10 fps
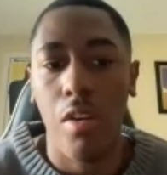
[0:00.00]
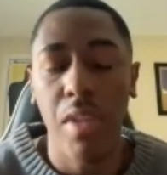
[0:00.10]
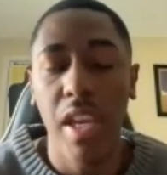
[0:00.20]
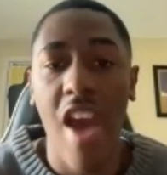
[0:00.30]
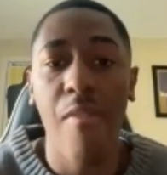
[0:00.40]

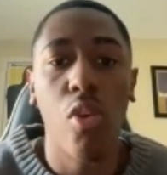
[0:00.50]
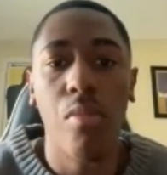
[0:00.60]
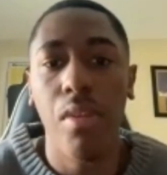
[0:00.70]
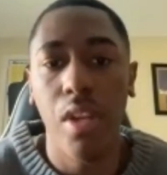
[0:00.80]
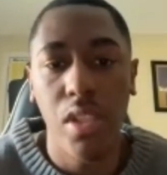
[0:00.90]
they have
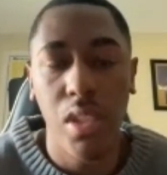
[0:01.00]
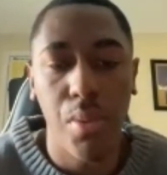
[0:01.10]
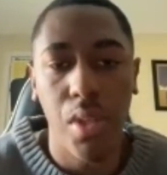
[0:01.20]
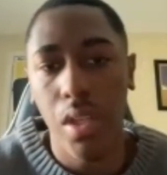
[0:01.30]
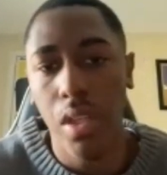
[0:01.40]
more minutes to
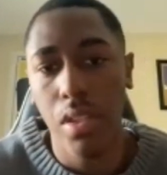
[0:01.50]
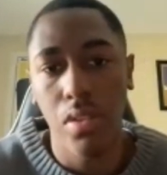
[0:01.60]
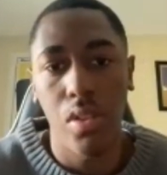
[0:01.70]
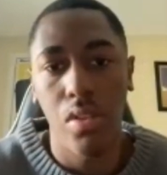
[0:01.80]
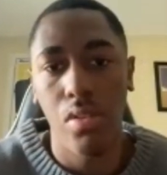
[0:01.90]
play. So